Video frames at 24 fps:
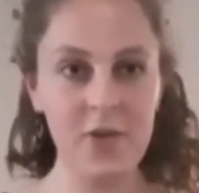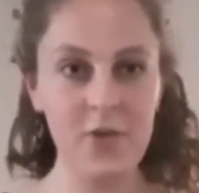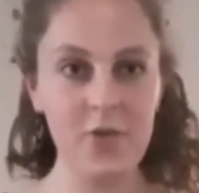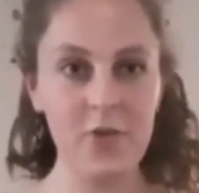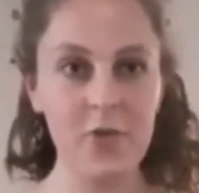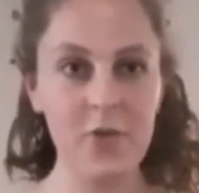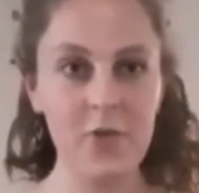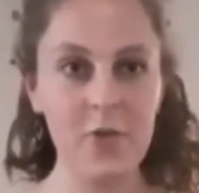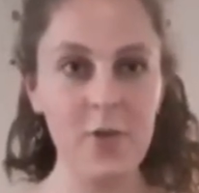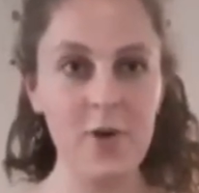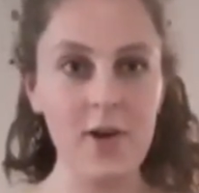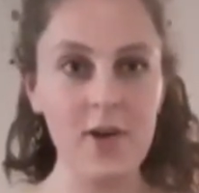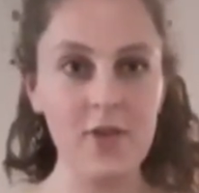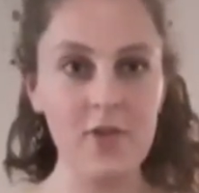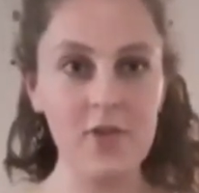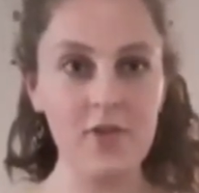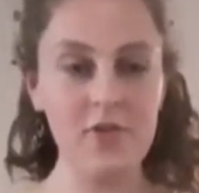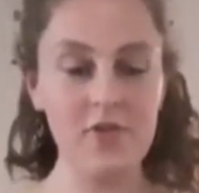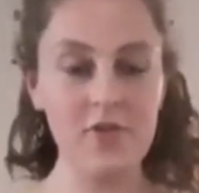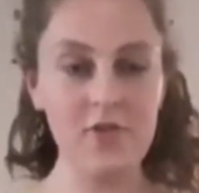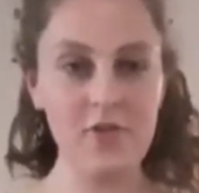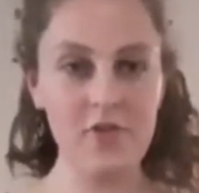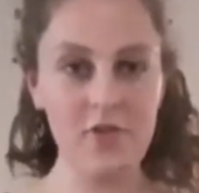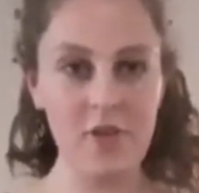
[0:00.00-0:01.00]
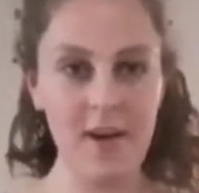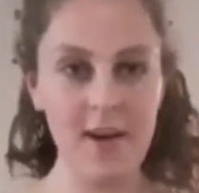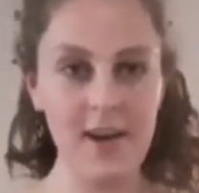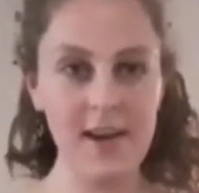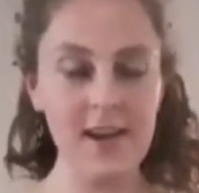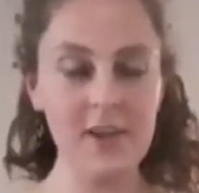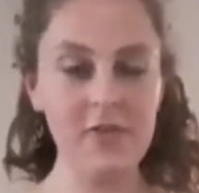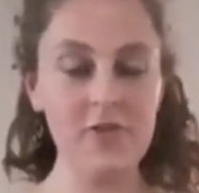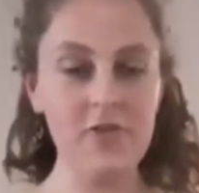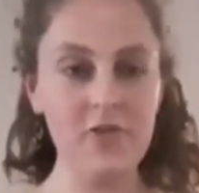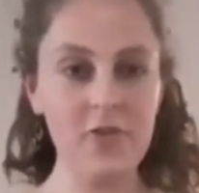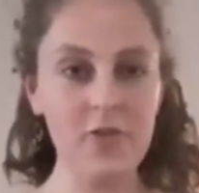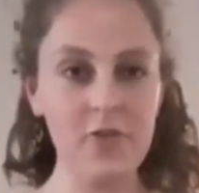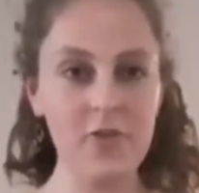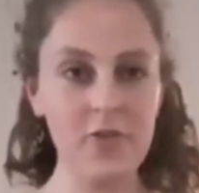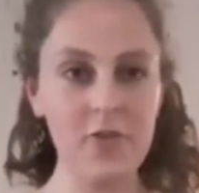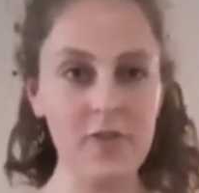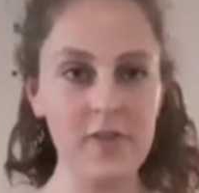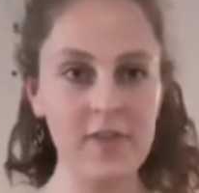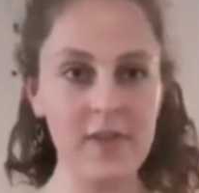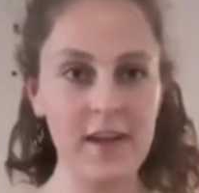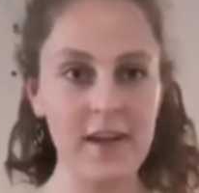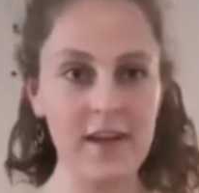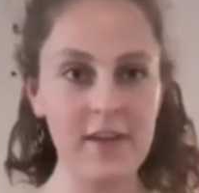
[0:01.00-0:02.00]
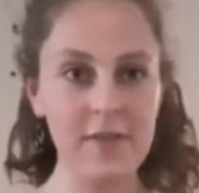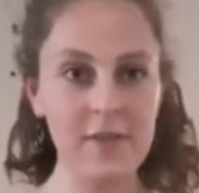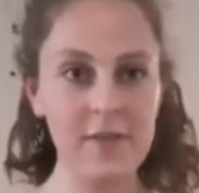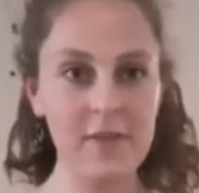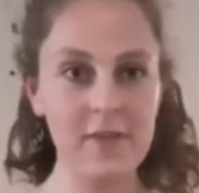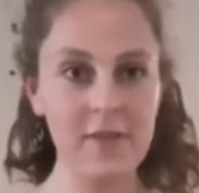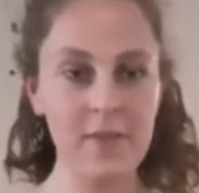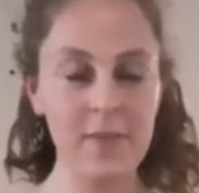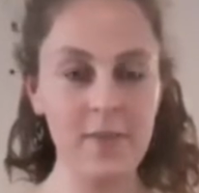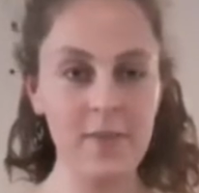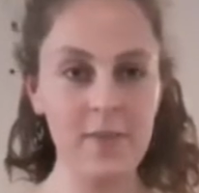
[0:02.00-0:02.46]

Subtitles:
to try introduce yourselves